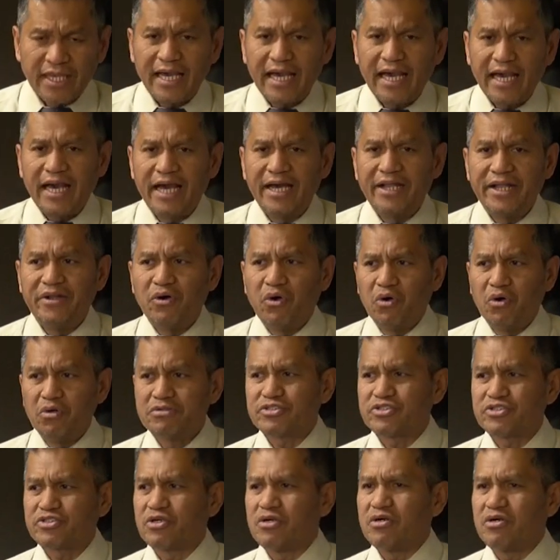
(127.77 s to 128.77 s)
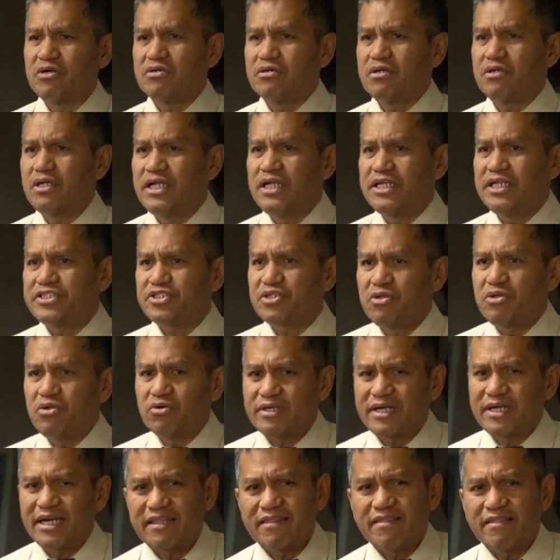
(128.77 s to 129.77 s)
And also, let's look
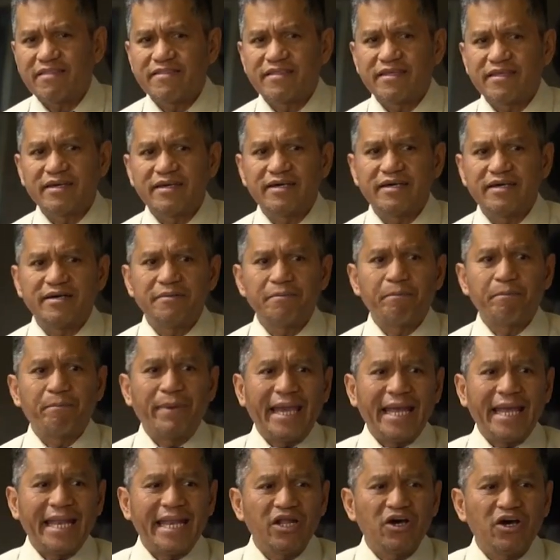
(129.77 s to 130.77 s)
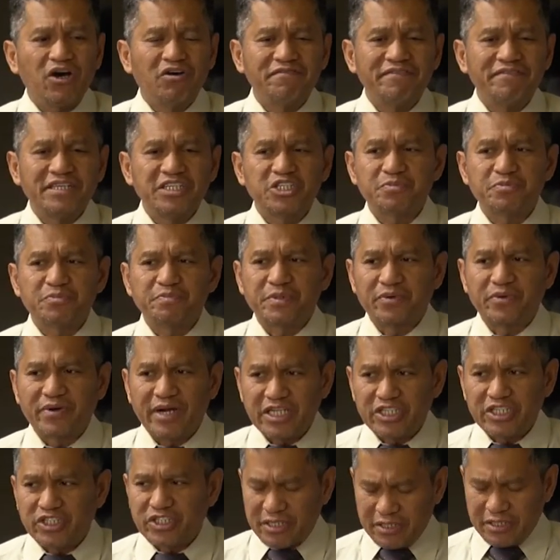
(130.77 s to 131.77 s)
at the pen of
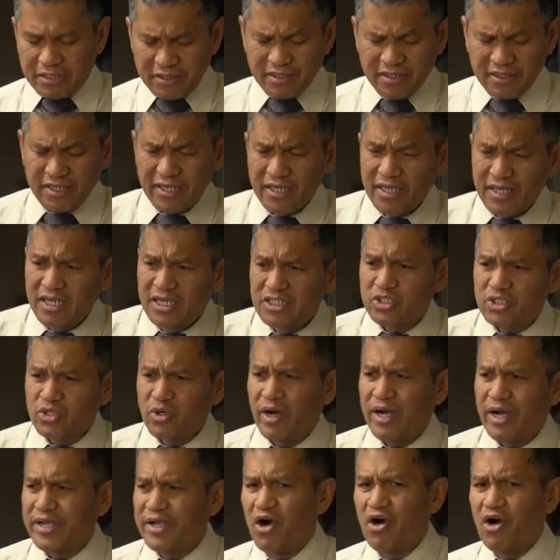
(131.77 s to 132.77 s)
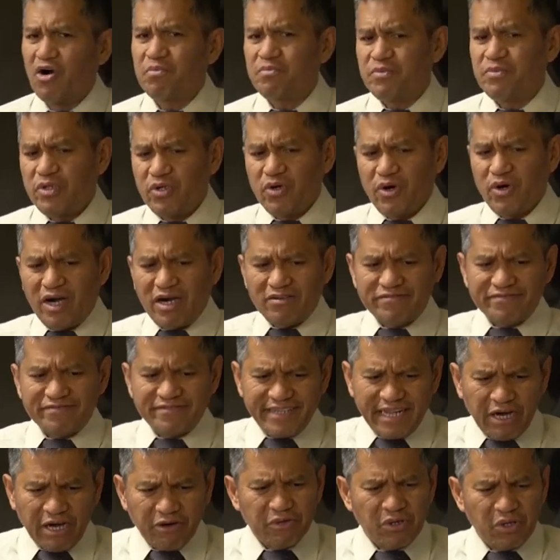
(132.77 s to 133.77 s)
inspiration. So I hope you have
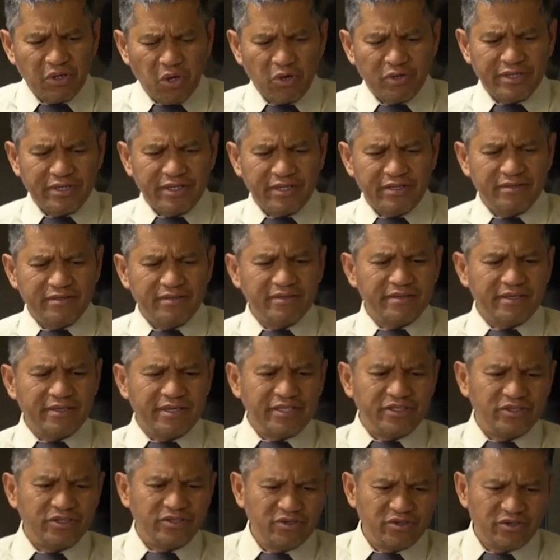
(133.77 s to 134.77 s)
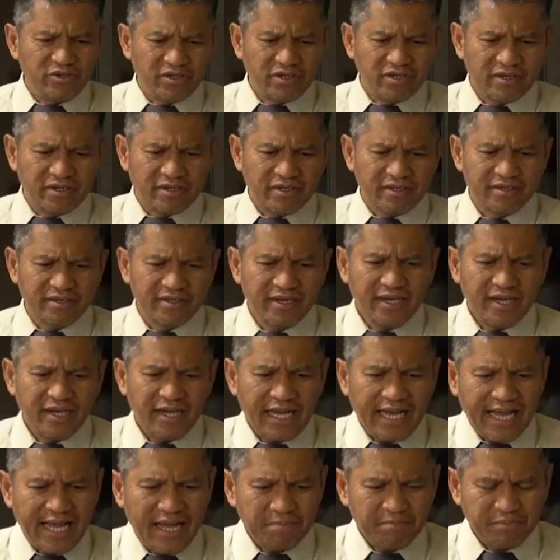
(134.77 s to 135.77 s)
downloaded in your
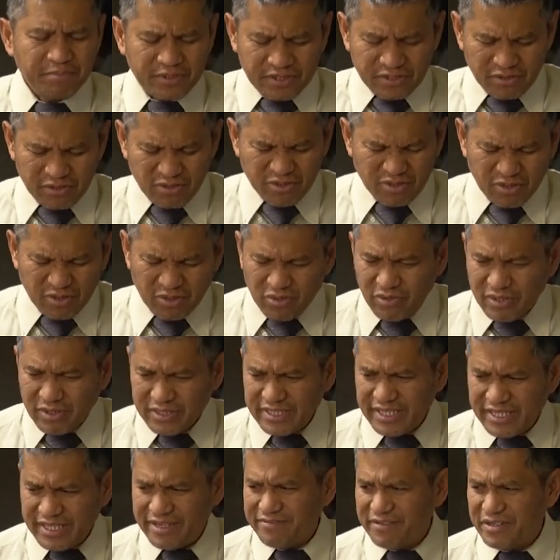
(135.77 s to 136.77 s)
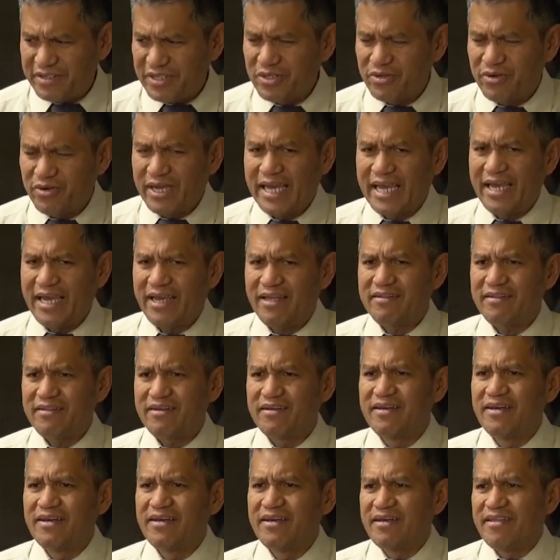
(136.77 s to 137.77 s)
apps or whatever you had
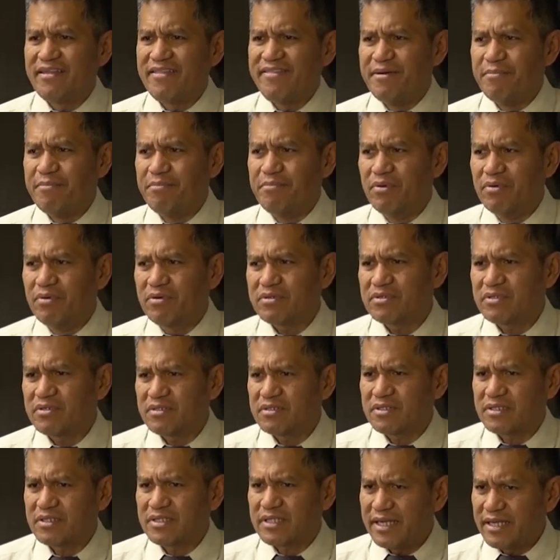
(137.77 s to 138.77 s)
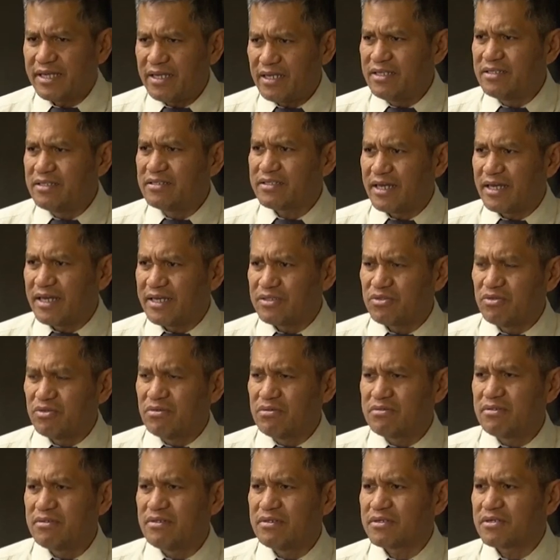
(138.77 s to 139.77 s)
the book
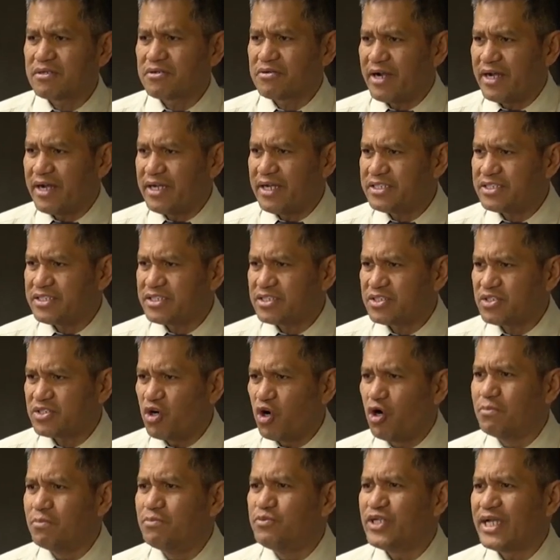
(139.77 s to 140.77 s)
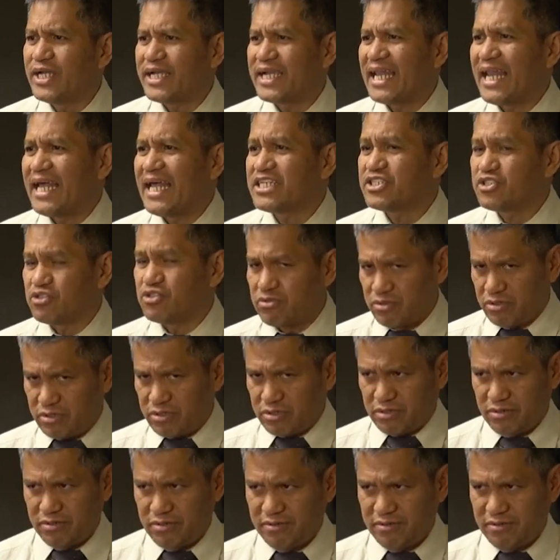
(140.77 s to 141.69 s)
entitled Christ's Object Lessons.